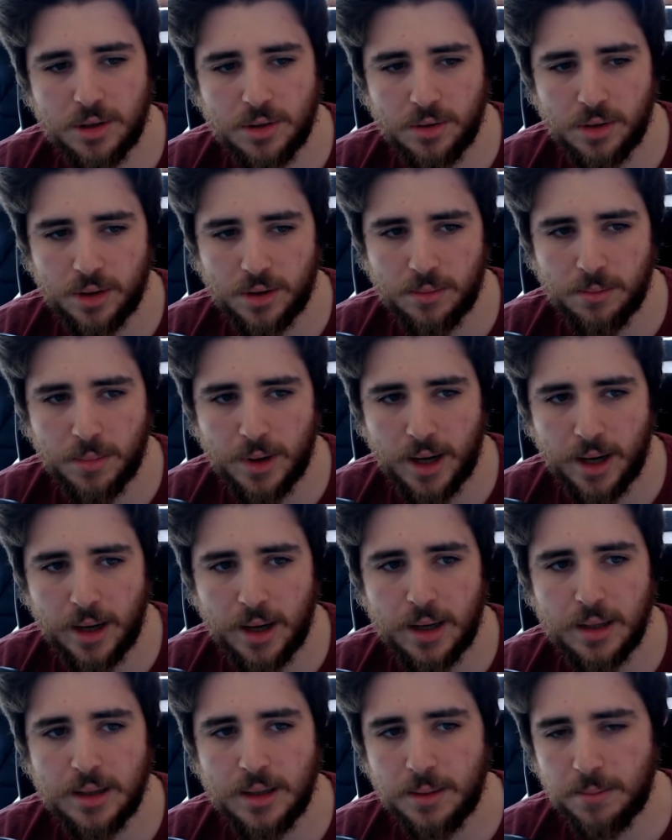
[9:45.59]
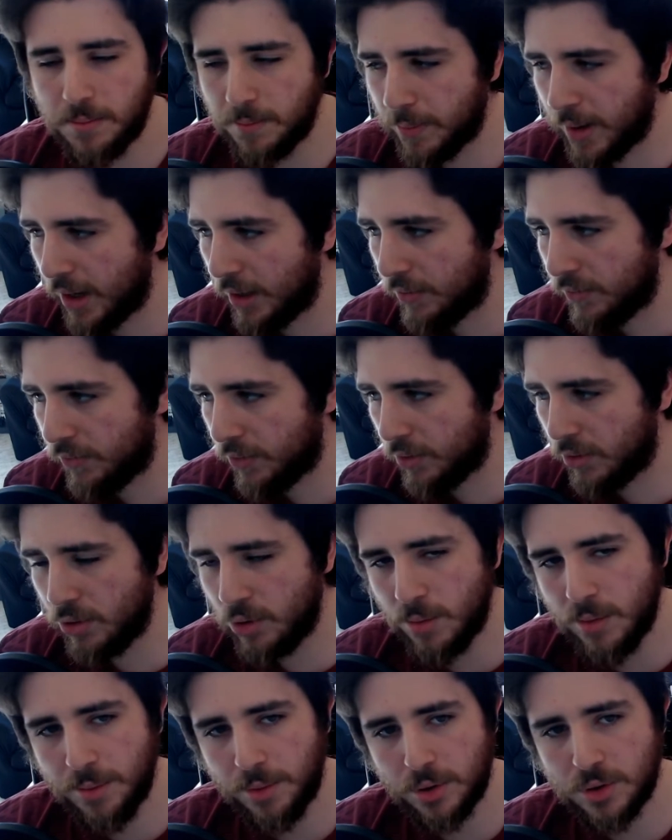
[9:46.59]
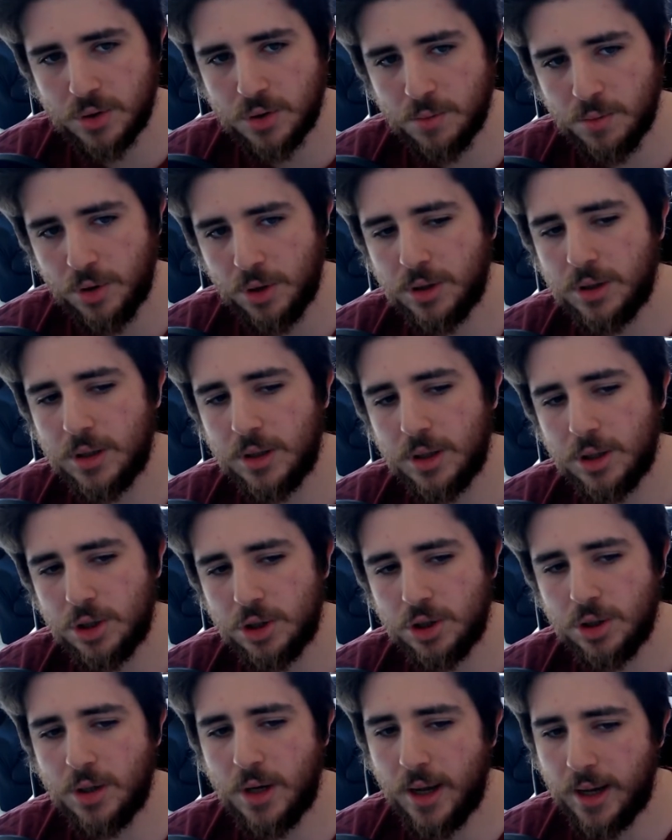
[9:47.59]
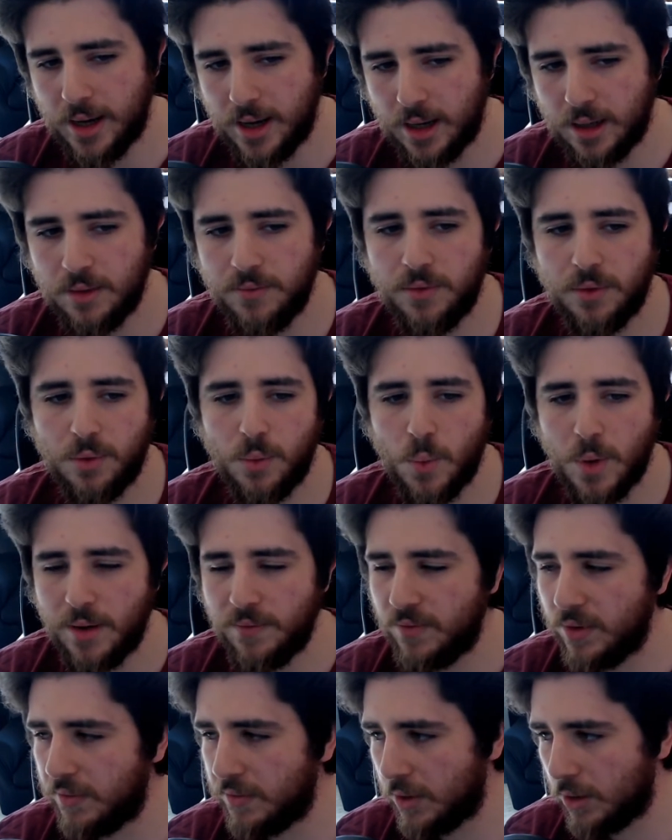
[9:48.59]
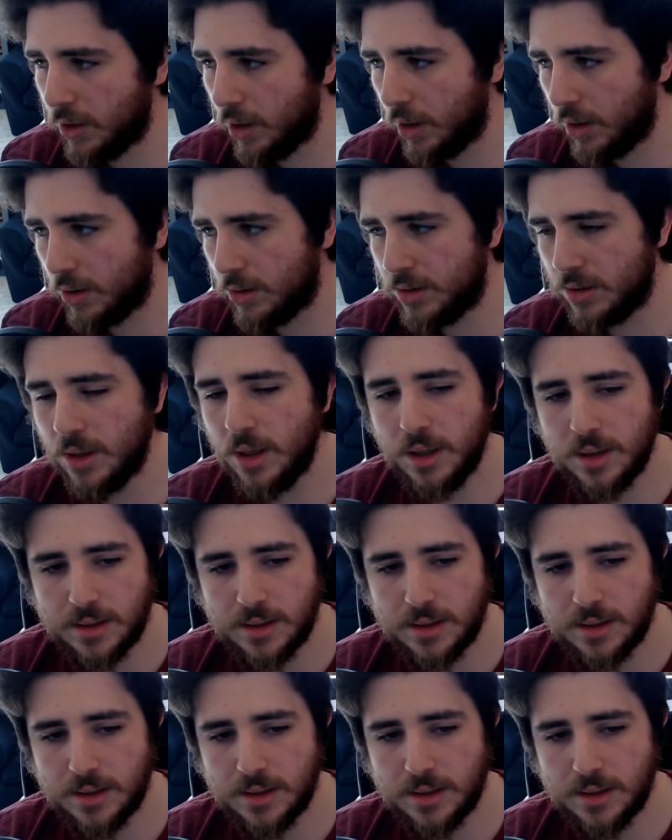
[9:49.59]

you can buy the PinePhone UbiPorts Community Edition again for $150.